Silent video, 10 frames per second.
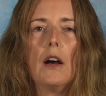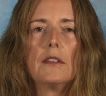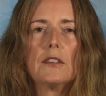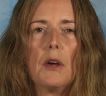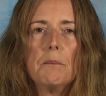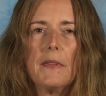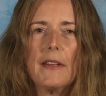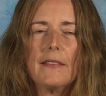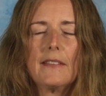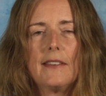
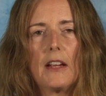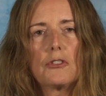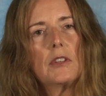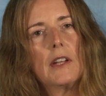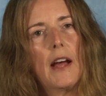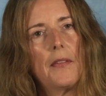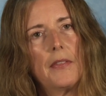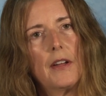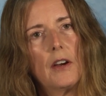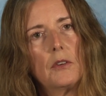something that's actually
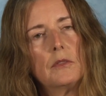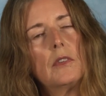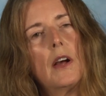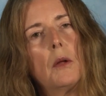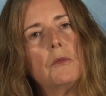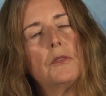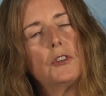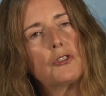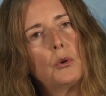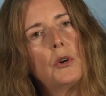not there.
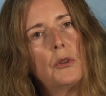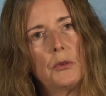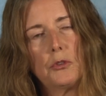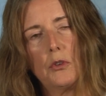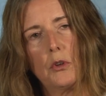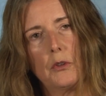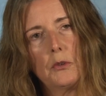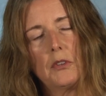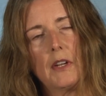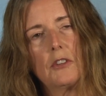Visual
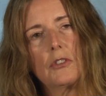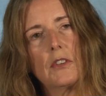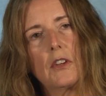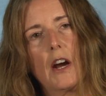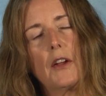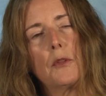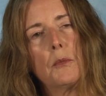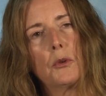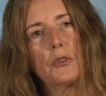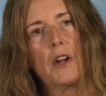hallucinations are the
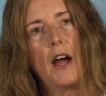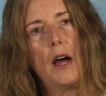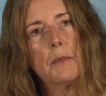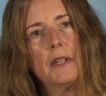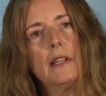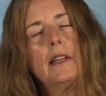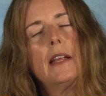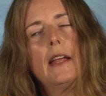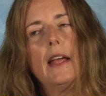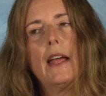most common,
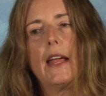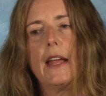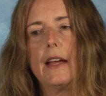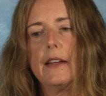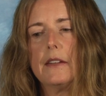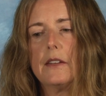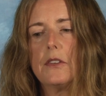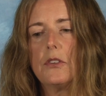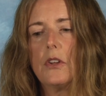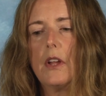
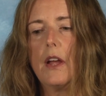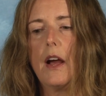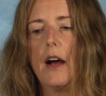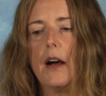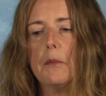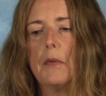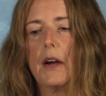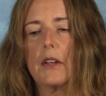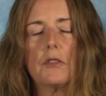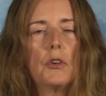and
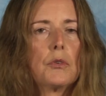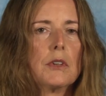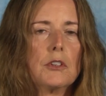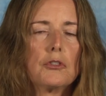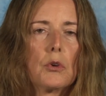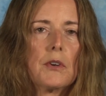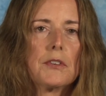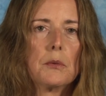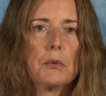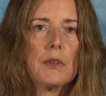I'll give you a really short,
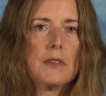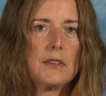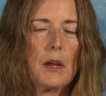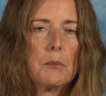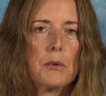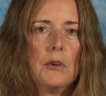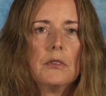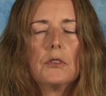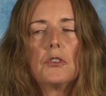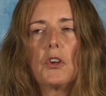simple
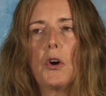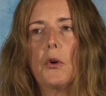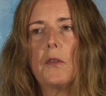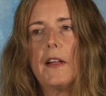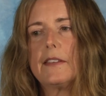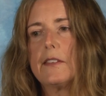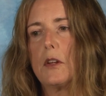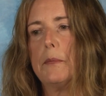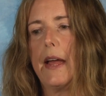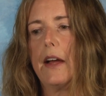example. So let's
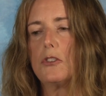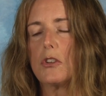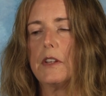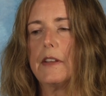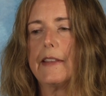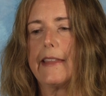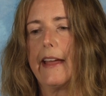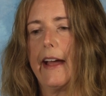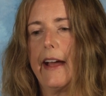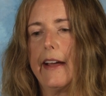imagine
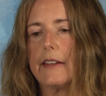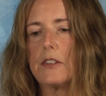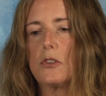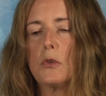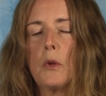that